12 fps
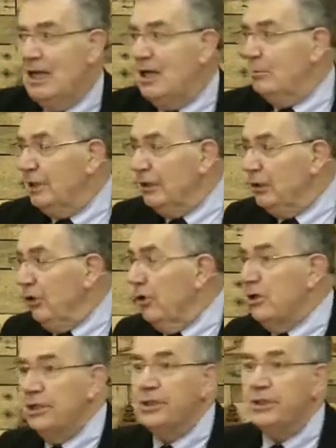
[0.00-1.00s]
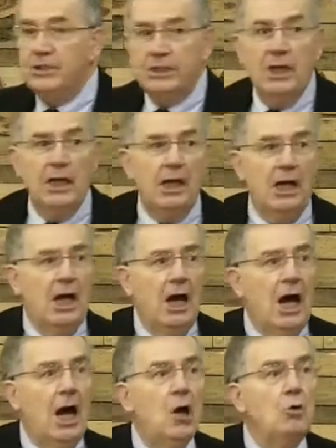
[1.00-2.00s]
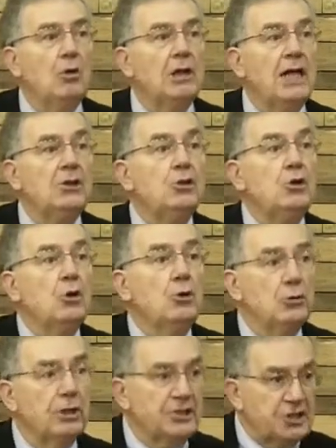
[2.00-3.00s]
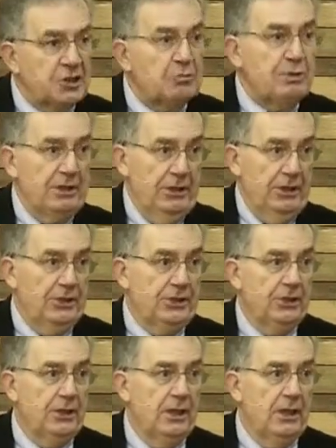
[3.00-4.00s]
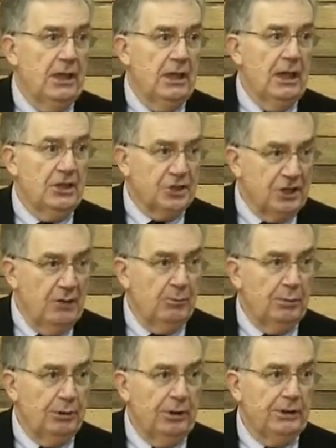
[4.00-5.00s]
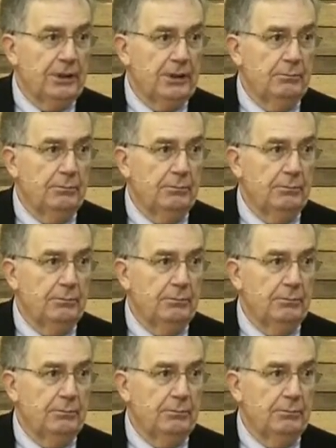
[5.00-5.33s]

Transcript: But Lord, how will I know the Spirit has come upon him?